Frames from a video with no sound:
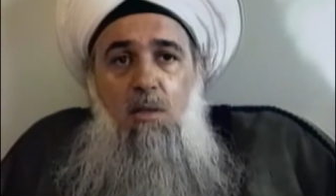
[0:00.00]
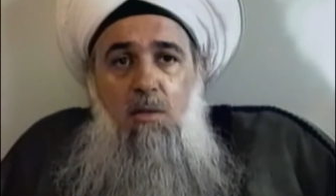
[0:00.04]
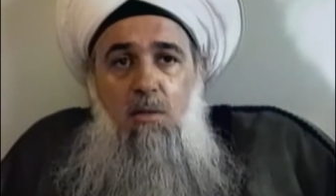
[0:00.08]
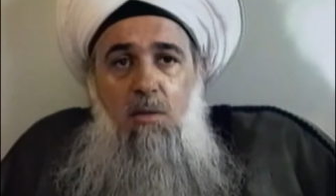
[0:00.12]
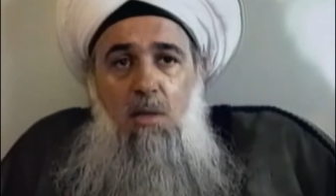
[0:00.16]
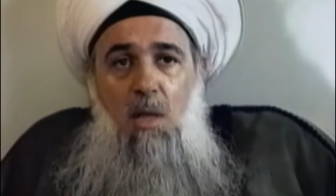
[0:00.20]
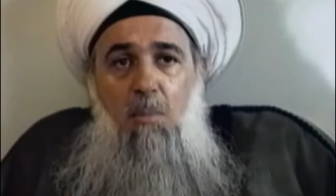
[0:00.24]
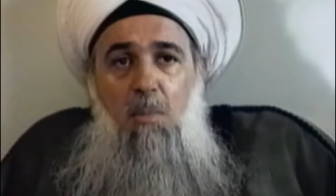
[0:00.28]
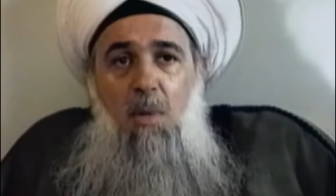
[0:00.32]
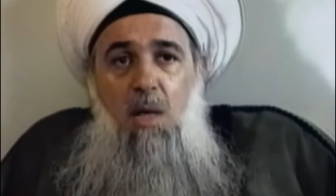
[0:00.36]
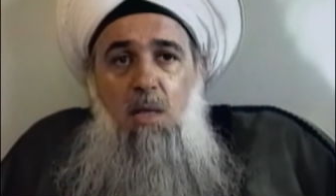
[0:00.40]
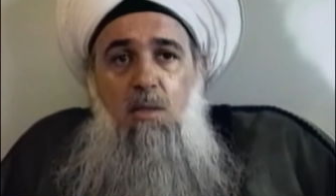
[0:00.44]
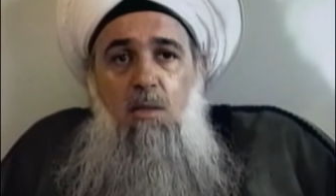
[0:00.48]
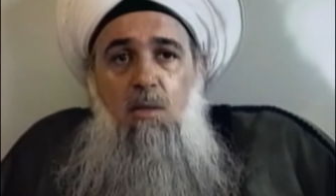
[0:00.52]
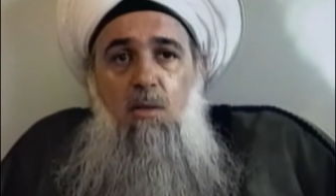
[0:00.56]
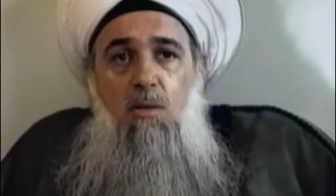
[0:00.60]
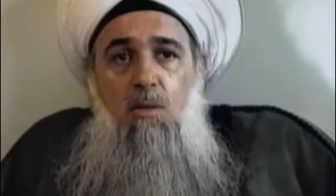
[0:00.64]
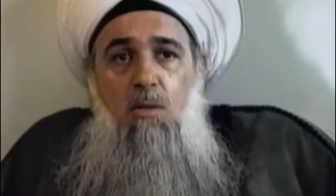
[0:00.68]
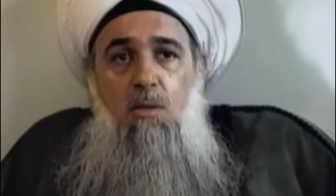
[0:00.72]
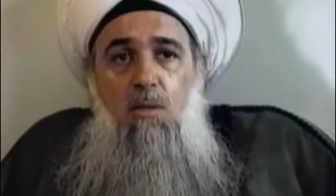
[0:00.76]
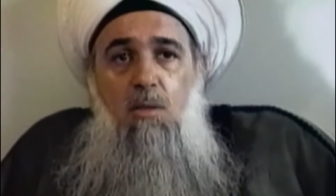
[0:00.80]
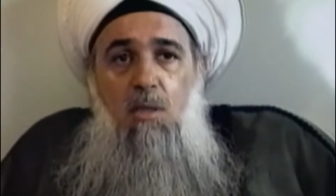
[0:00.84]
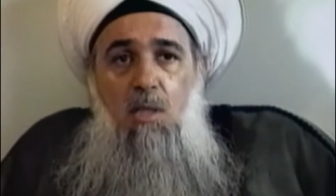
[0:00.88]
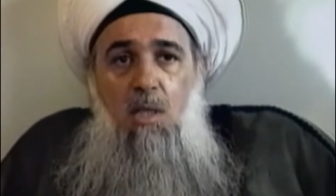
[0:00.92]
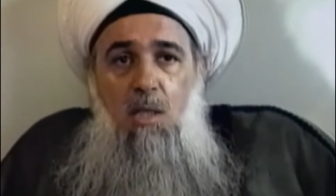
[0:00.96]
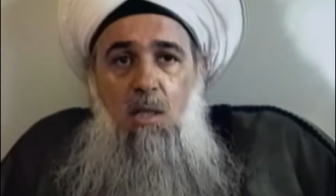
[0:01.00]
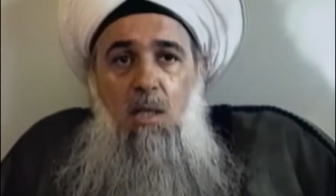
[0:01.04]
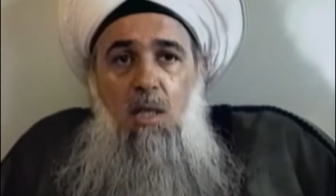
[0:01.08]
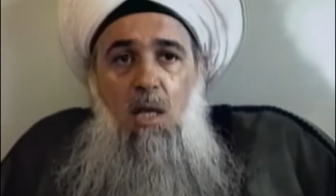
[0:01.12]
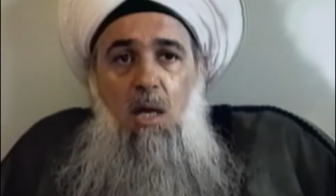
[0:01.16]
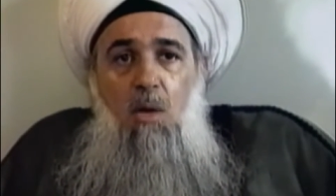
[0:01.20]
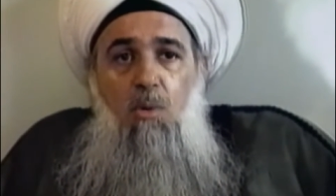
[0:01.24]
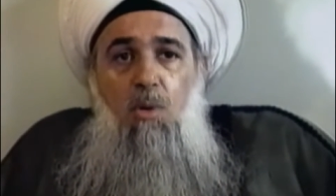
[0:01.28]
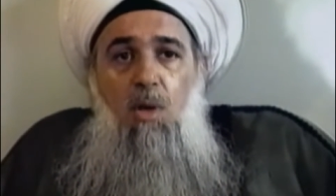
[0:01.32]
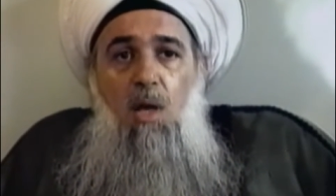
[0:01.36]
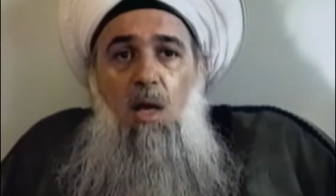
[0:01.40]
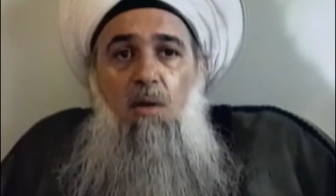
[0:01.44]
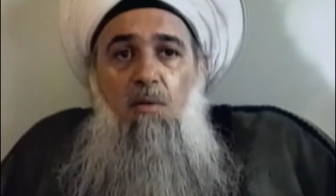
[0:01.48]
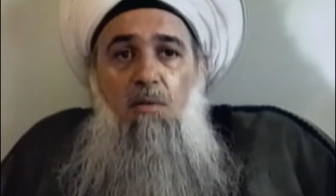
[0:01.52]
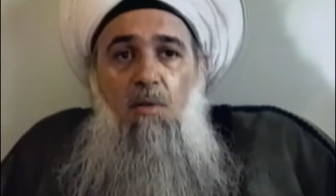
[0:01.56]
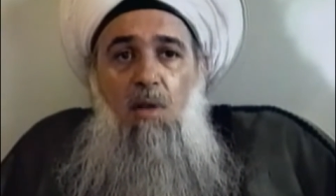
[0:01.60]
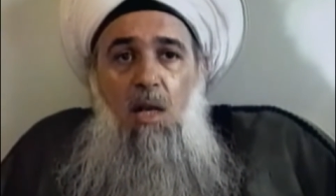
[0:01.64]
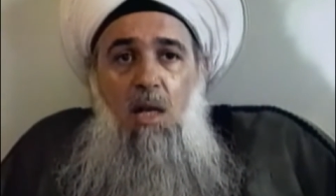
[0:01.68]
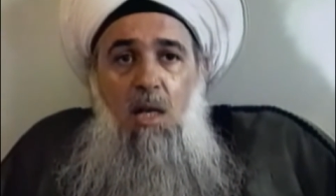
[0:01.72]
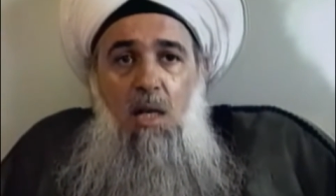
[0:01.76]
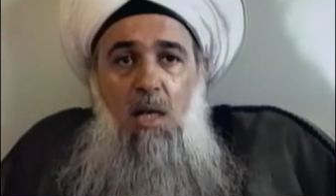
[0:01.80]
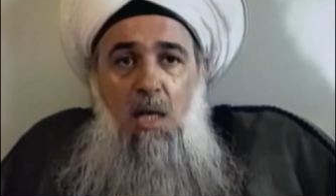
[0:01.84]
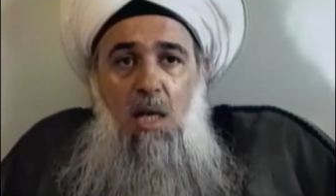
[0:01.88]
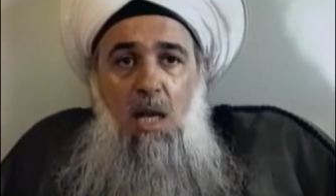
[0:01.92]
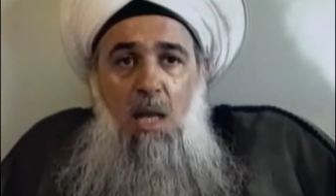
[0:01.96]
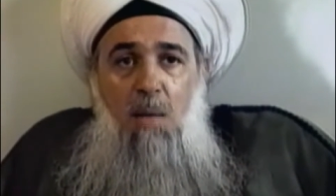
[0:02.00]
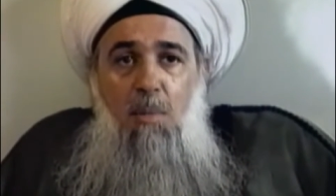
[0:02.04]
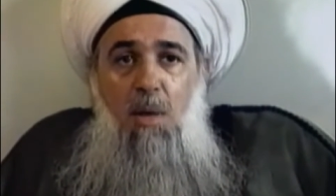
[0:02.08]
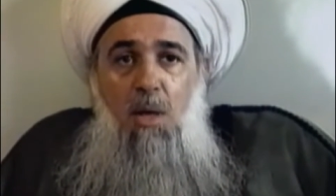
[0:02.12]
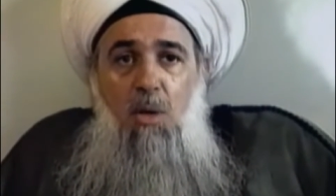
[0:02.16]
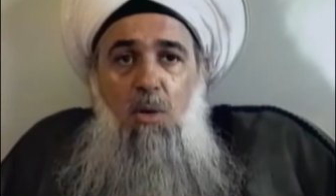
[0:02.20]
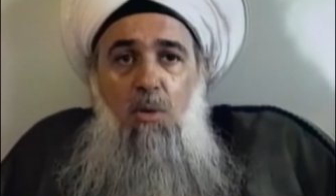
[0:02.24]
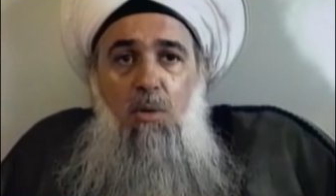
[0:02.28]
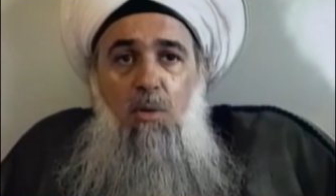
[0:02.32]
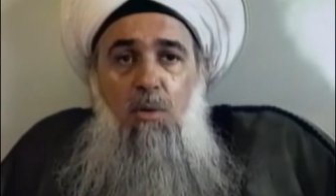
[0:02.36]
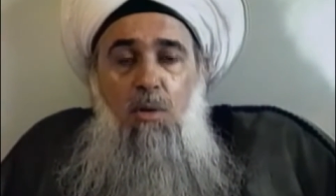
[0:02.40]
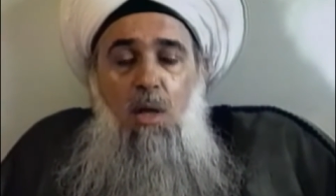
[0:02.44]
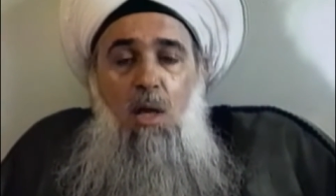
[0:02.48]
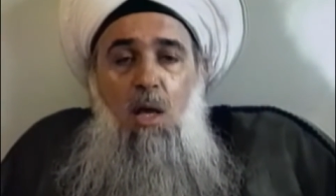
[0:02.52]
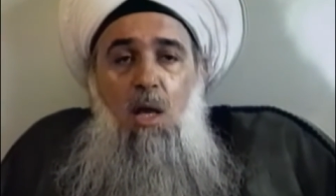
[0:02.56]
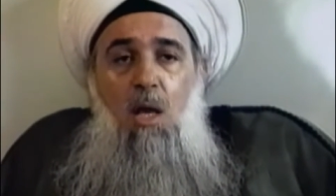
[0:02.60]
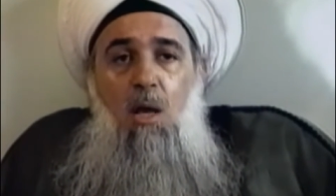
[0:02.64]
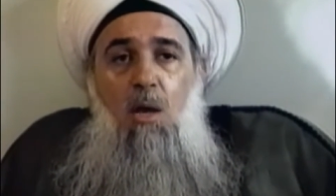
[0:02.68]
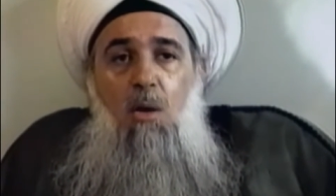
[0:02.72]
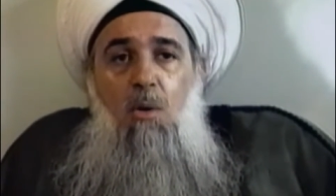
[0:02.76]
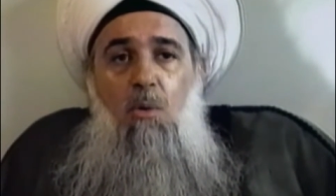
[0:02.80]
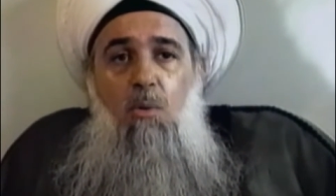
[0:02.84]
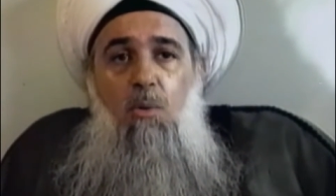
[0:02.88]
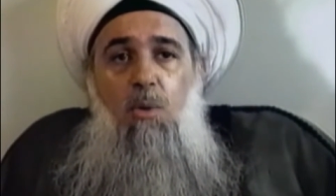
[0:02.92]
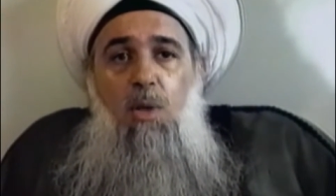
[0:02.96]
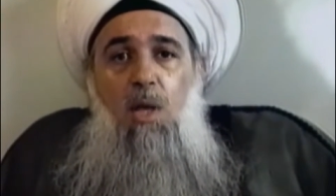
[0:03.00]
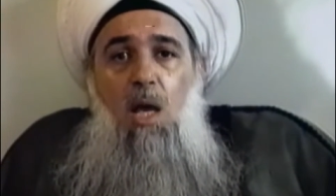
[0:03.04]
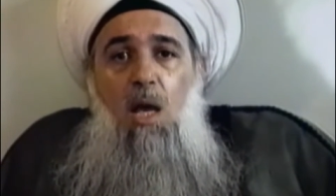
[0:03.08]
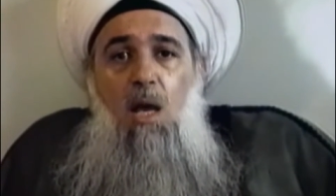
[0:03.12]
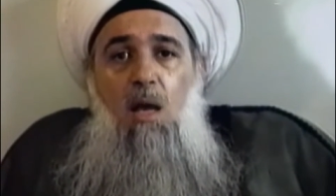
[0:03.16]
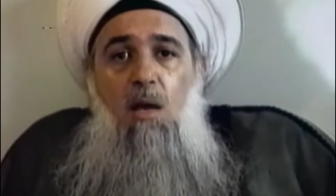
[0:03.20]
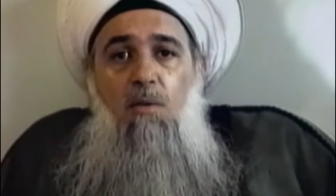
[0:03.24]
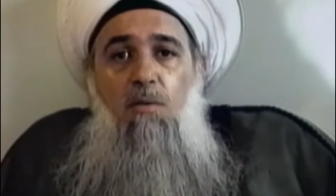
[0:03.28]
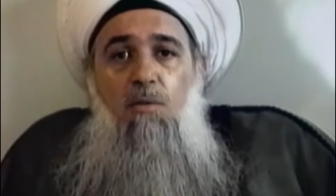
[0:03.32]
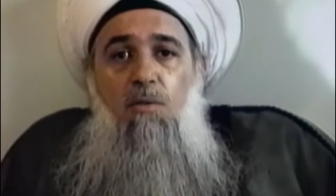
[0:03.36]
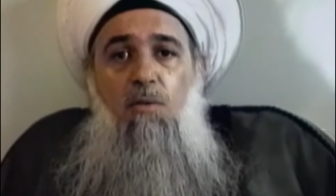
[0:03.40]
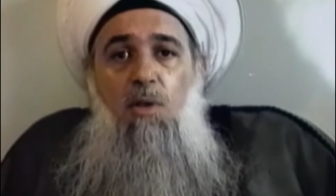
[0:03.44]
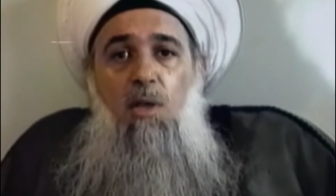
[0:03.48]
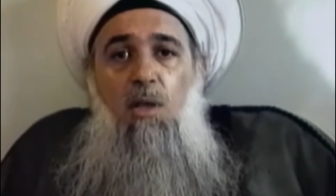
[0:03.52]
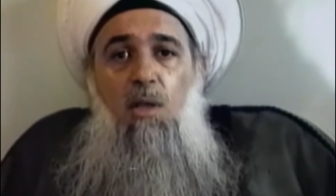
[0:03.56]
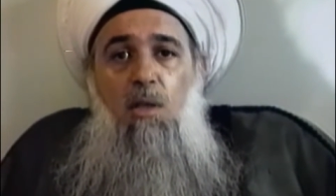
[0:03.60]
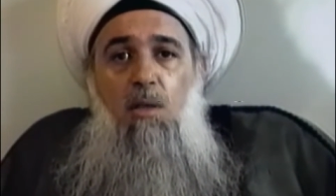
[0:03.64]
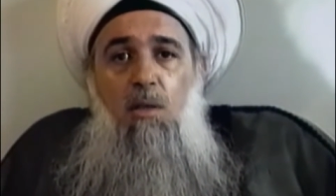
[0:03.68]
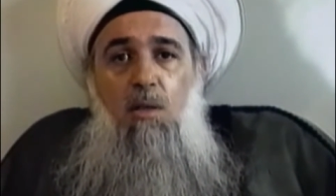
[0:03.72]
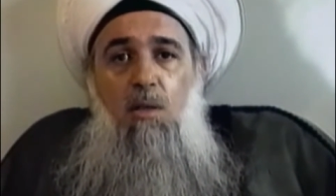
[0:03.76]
Damascus Syria we have in Lebanon we have in